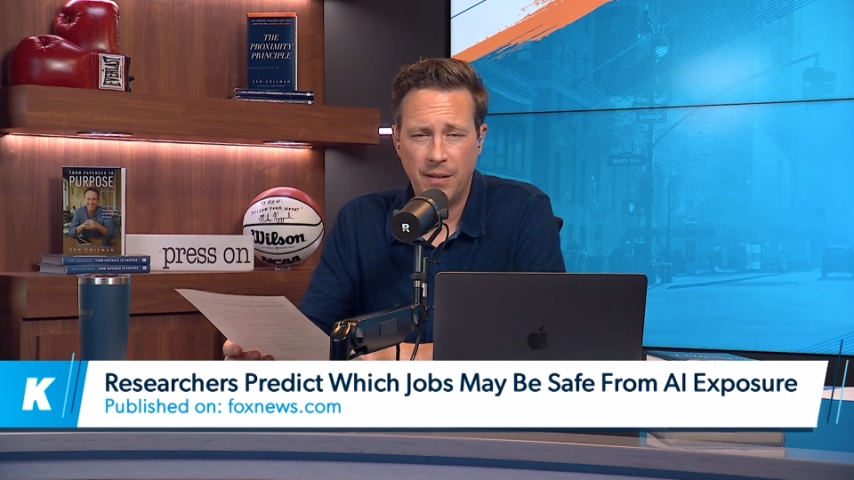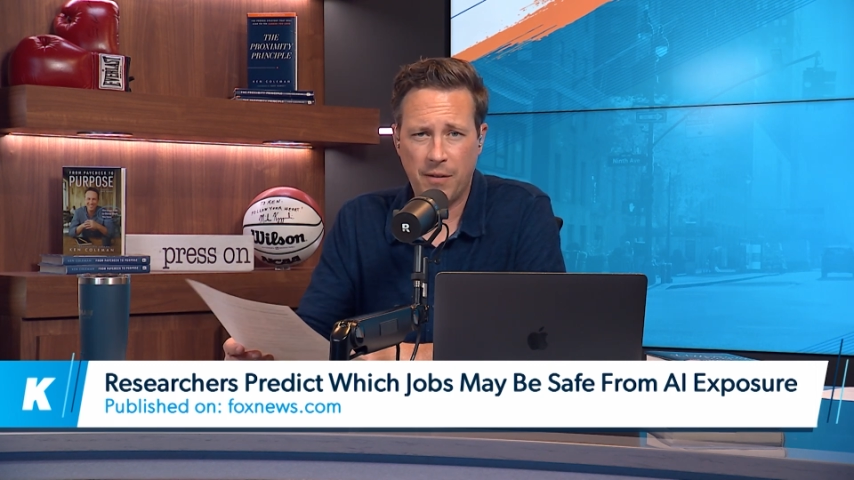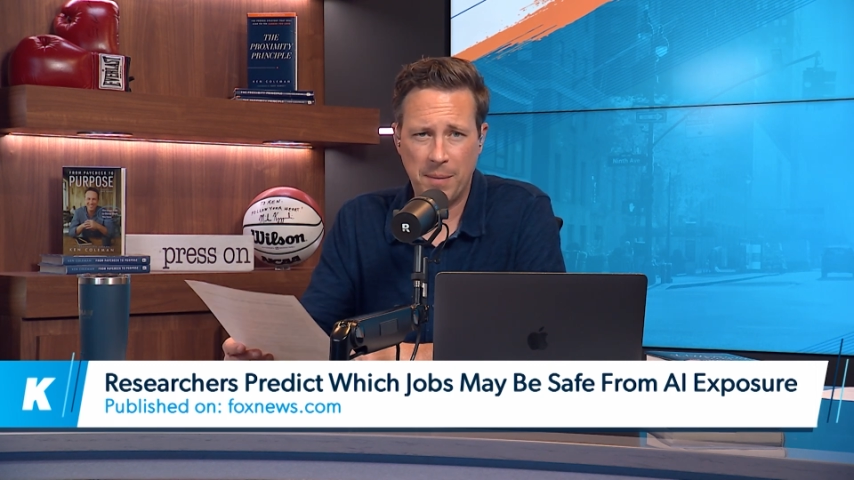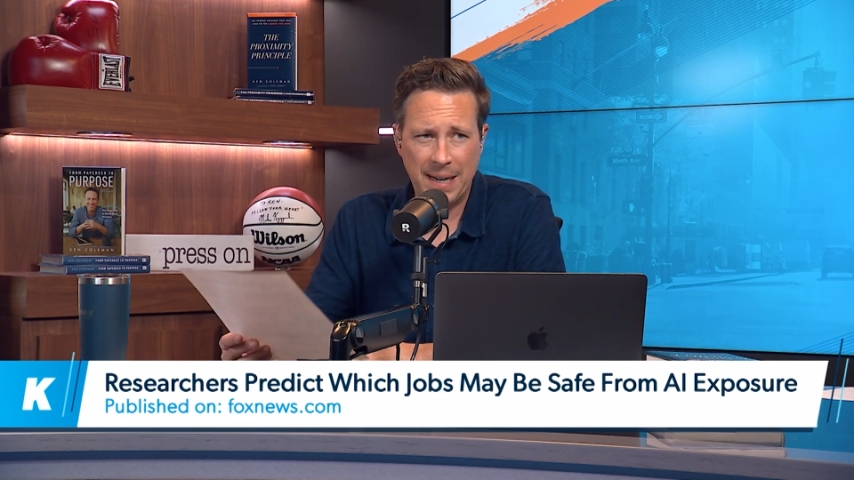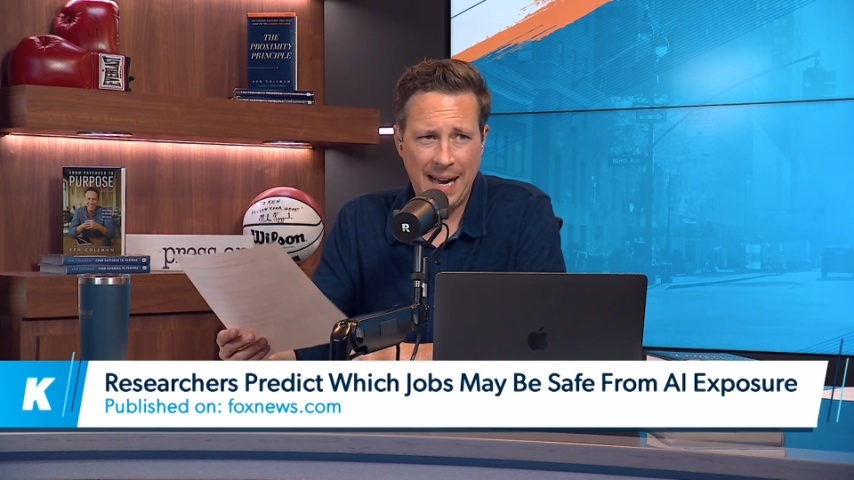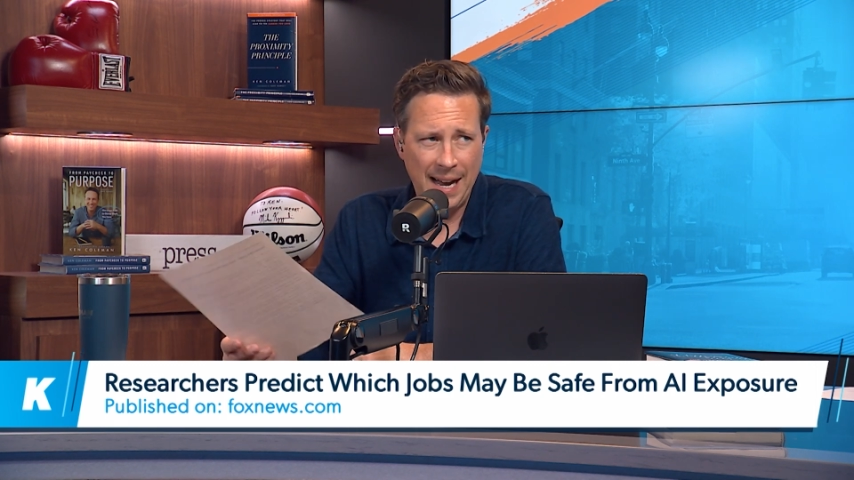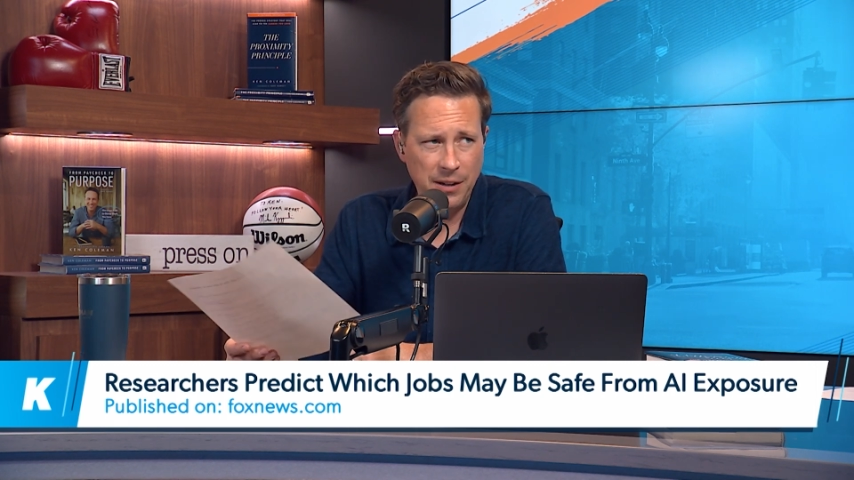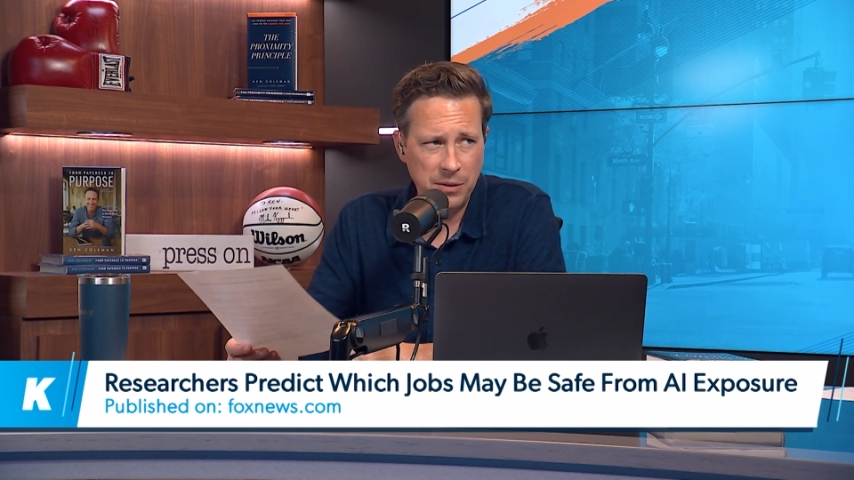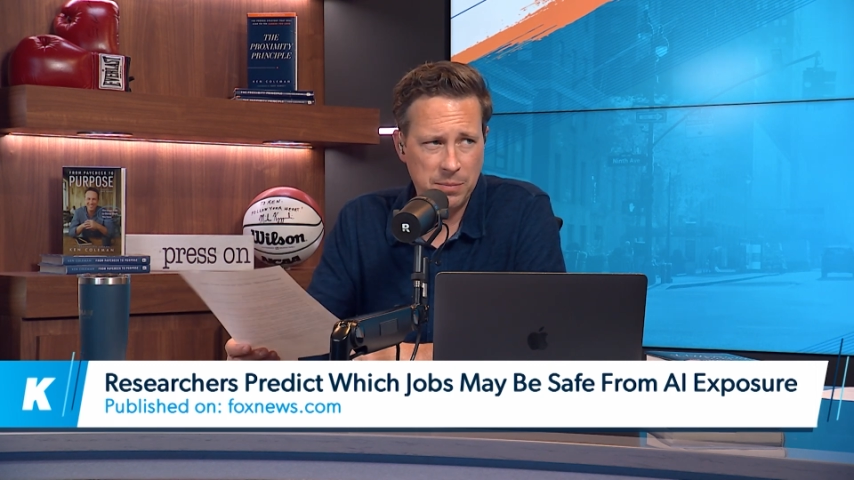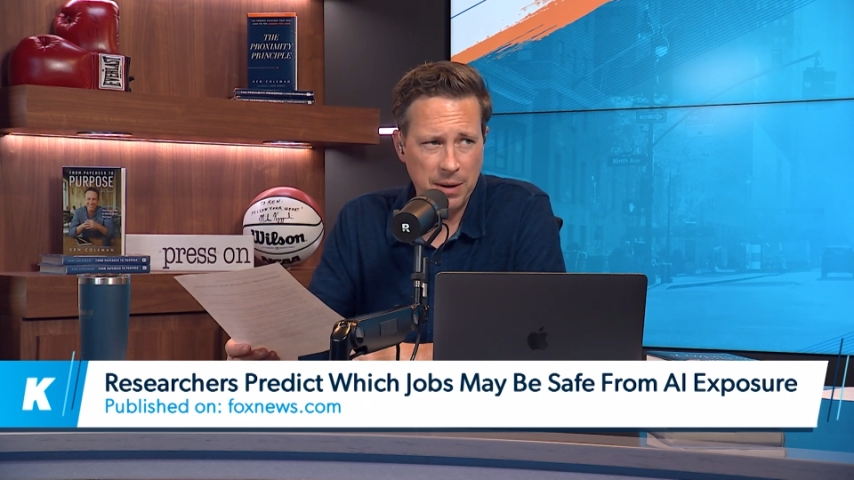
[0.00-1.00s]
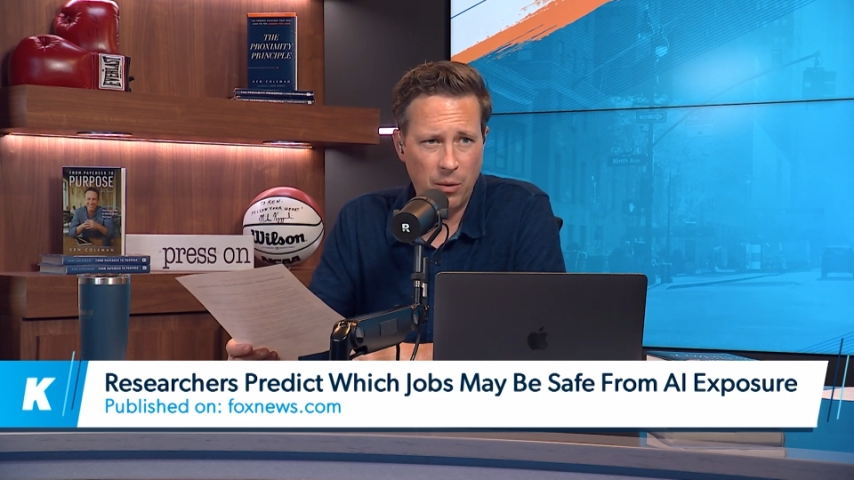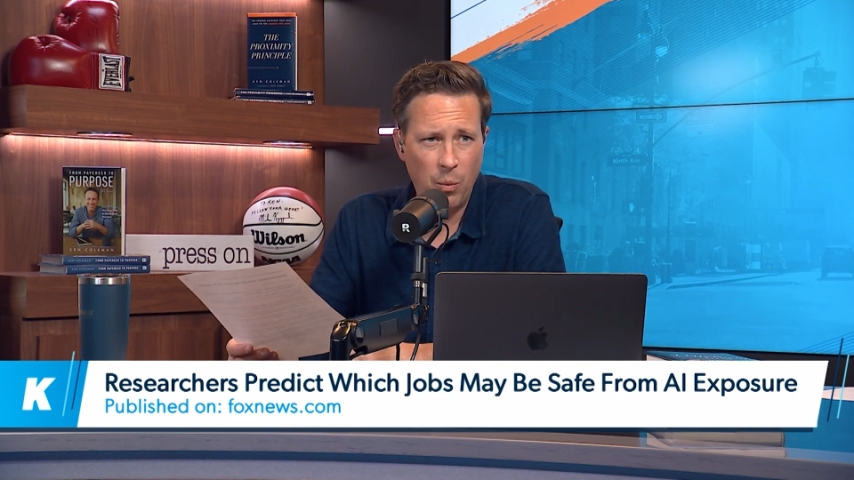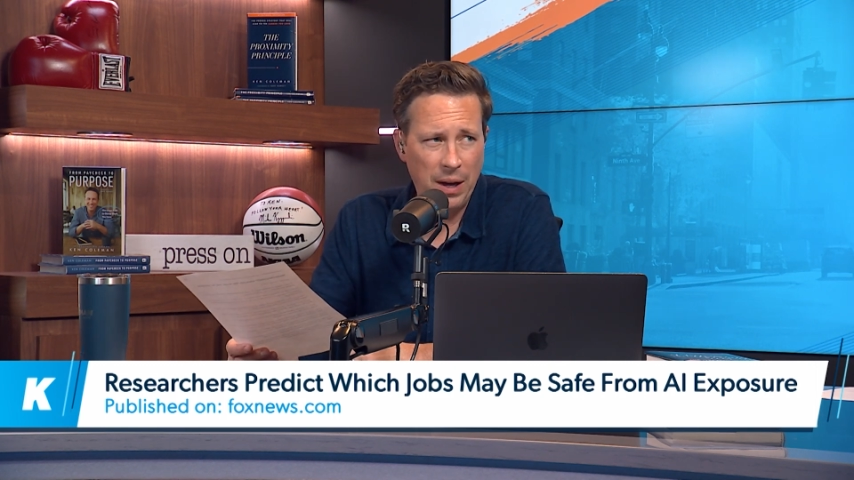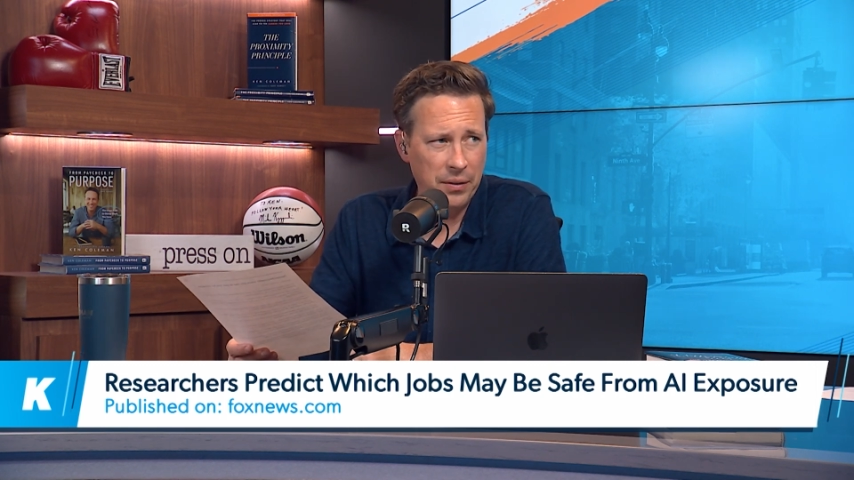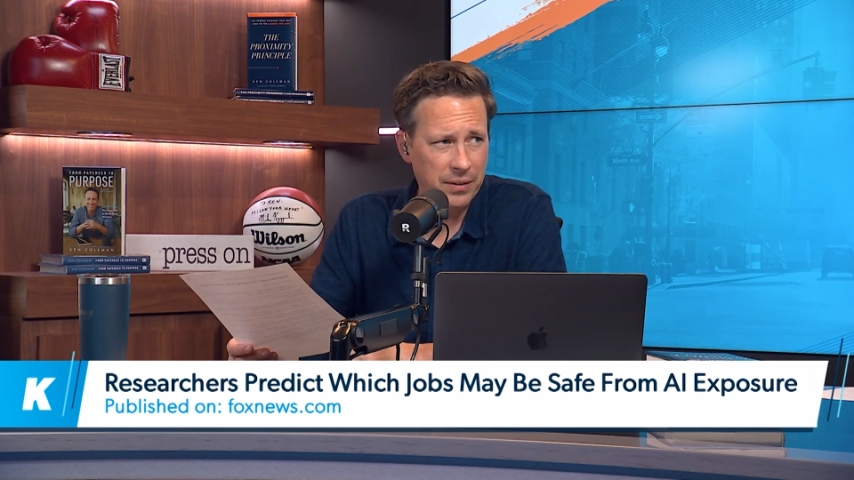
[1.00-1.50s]
from a guy who's been a
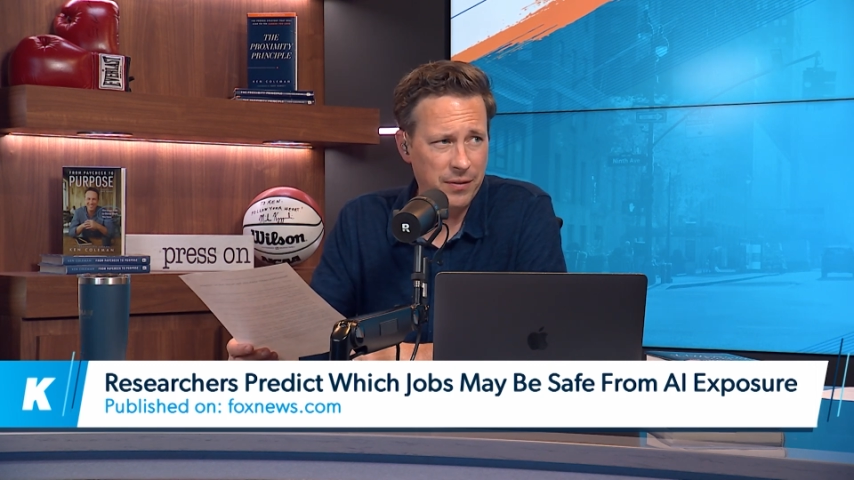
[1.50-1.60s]
welder